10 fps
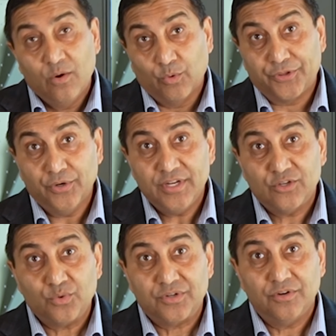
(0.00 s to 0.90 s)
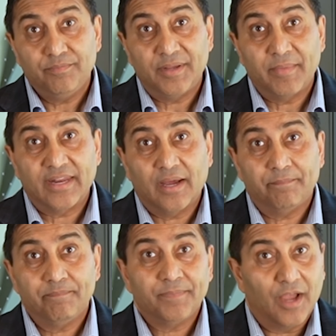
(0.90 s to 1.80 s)
With your intuition being made up
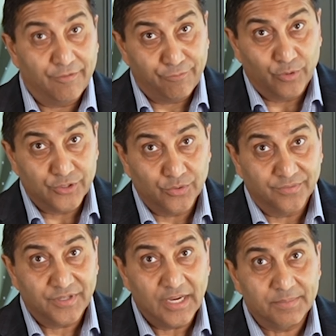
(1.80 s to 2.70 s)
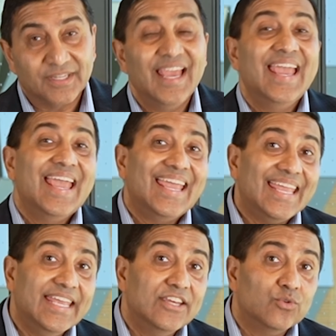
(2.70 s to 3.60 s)
of 4 intuitive types,
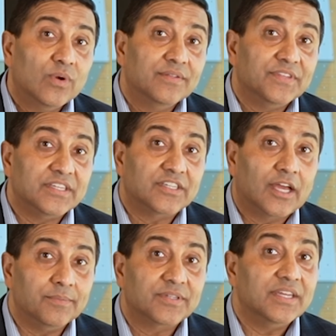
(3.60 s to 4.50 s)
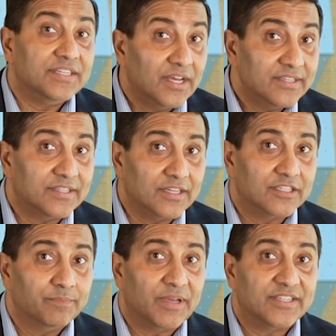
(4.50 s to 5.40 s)
each one of these types does
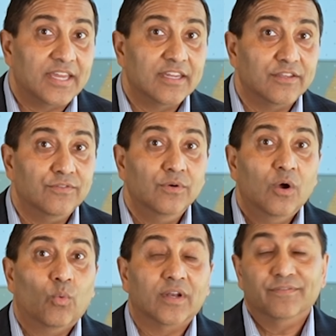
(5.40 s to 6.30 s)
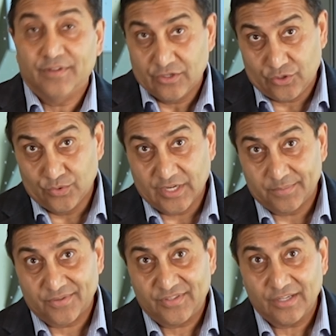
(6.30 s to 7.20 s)
this by sending you one of 2
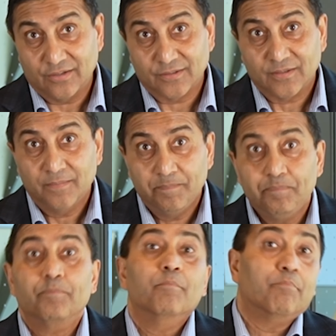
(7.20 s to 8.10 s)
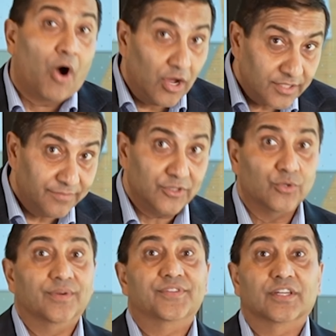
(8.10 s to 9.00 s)
types of signals. Positive
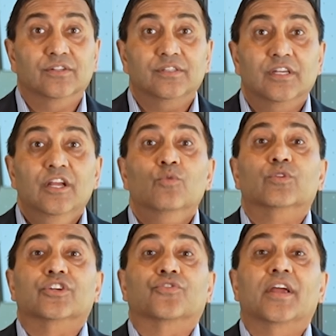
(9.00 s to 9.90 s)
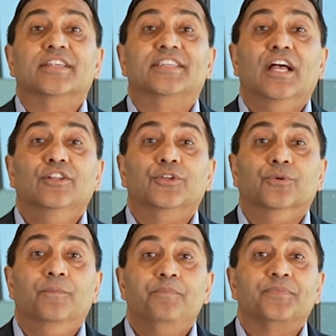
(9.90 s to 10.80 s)
intuitive signals, which are trying to tell
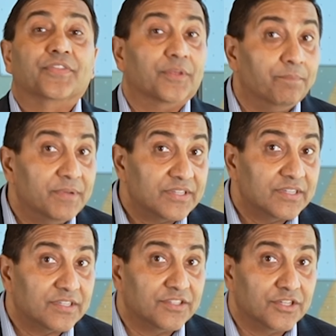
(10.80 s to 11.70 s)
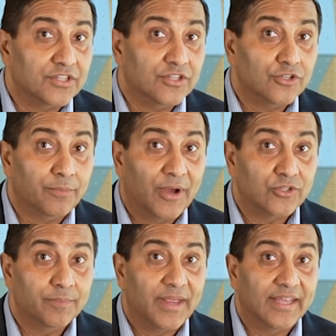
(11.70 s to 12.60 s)
you that the business decision you're about
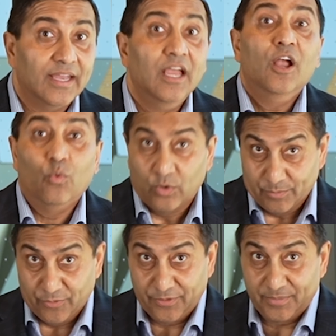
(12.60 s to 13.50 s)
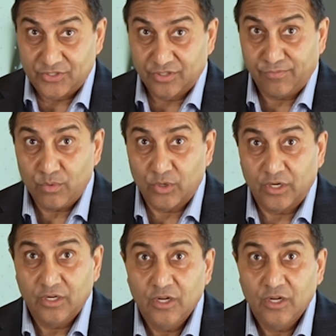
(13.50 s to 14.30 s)
to make will move your business forward.